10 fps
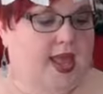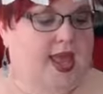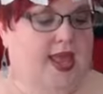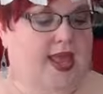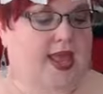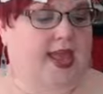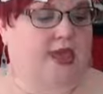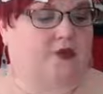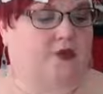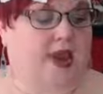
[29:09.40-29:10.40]

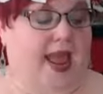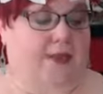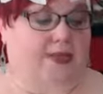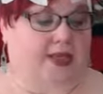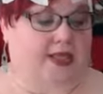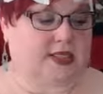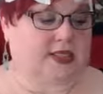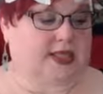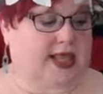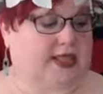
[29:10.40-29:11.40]
and for
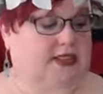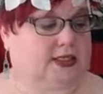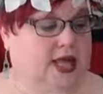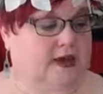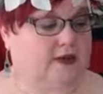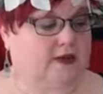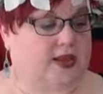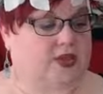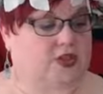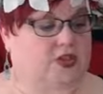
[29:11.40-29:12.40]
happiness and love
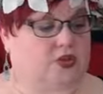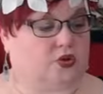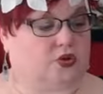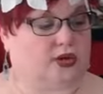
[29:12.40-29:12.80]
and to sure,